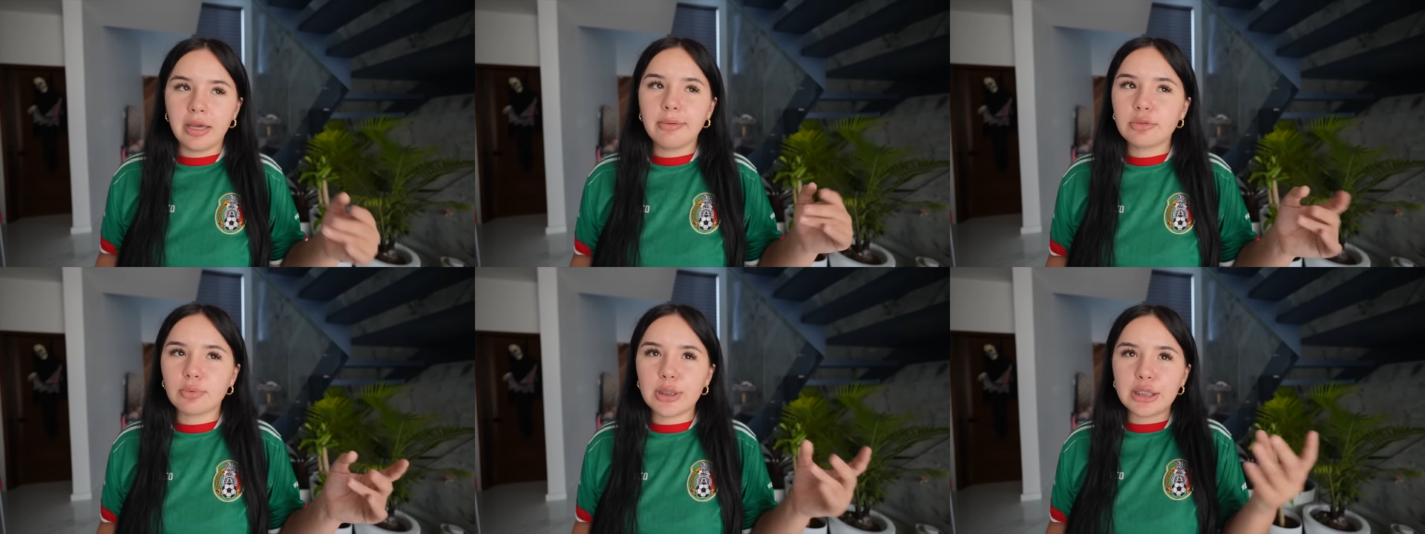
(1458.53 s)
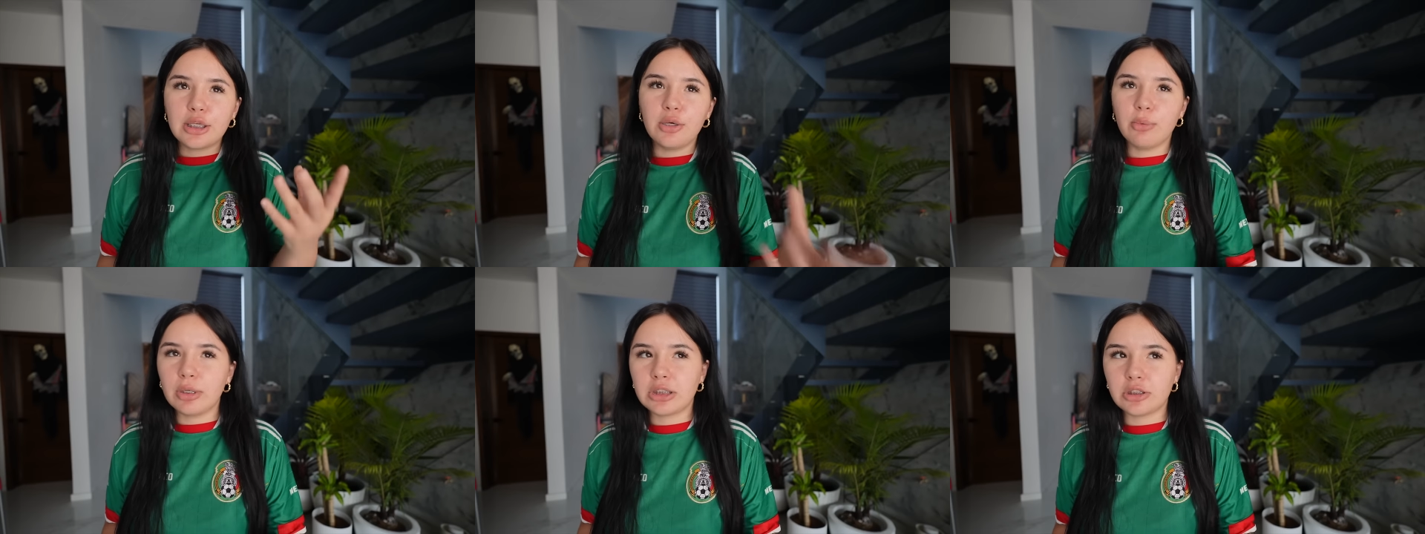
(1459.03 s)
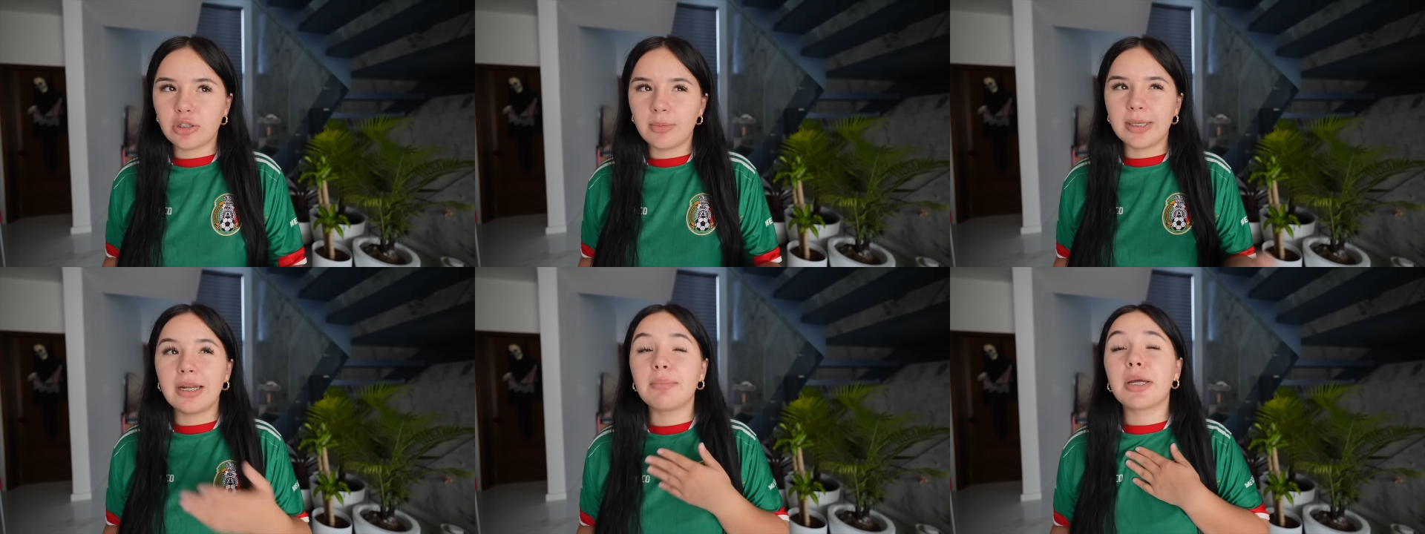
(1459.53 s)
It was really cute what she told
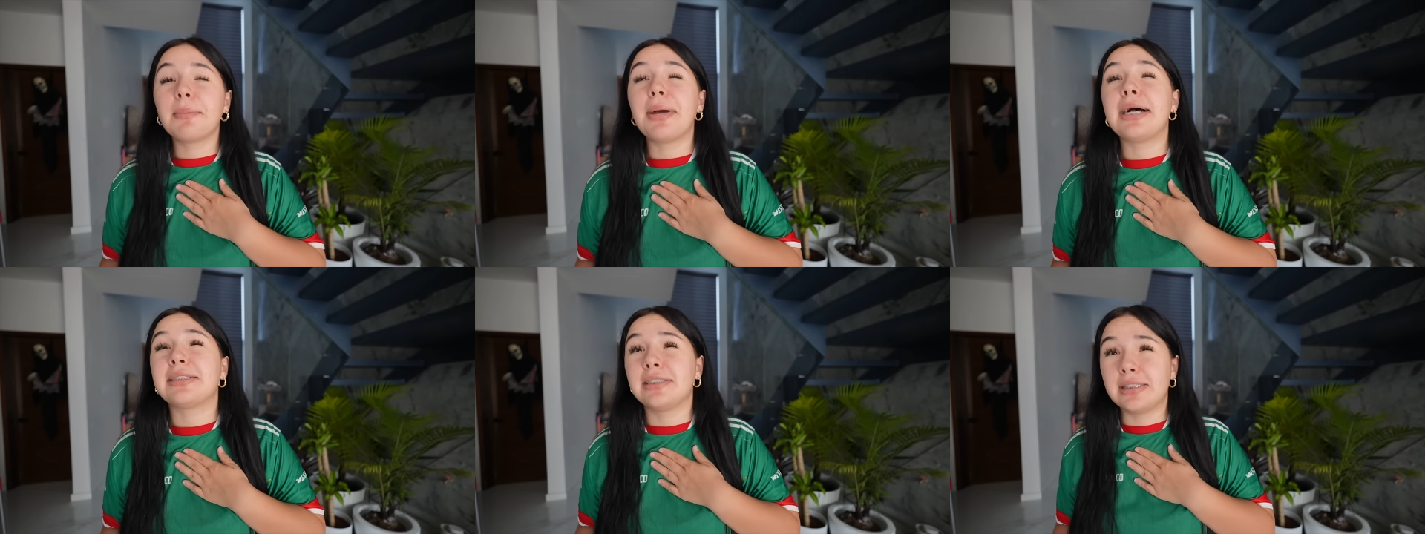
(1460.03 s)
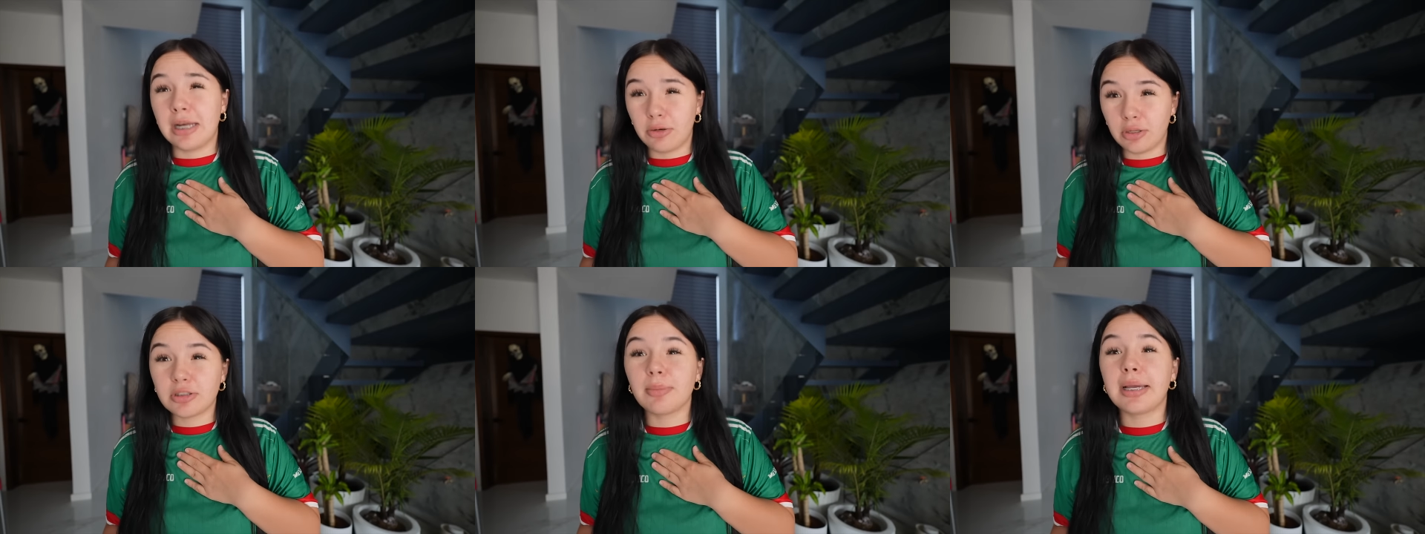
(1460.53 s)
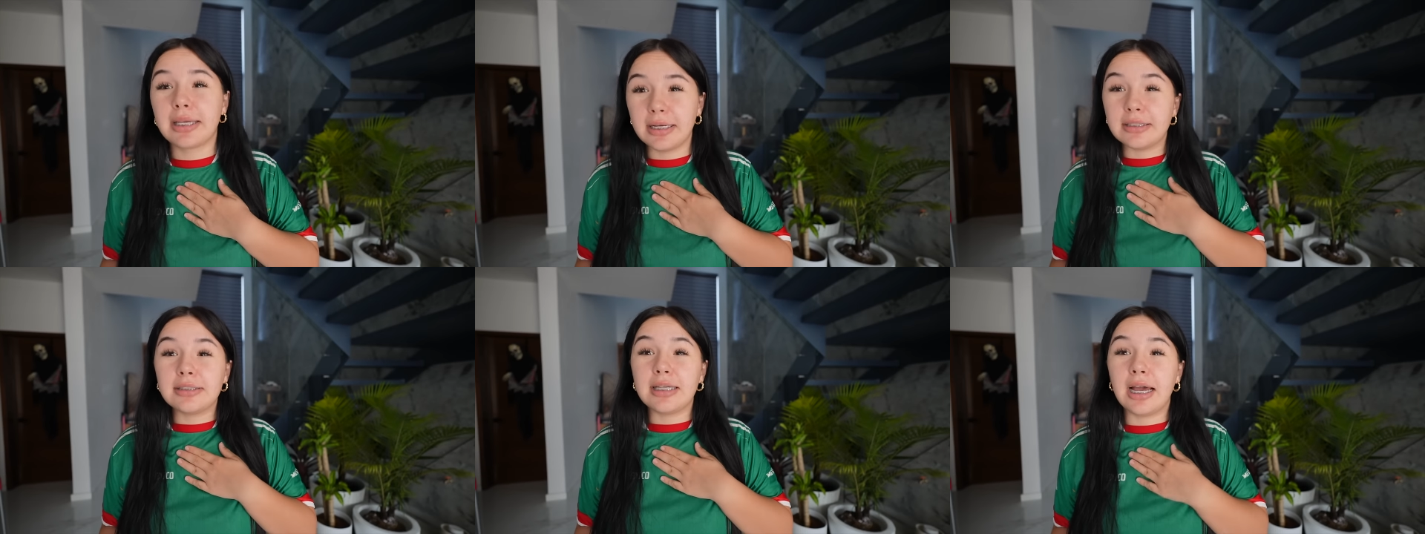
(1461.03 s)
me, and I'm gonna pass this down onto my kids.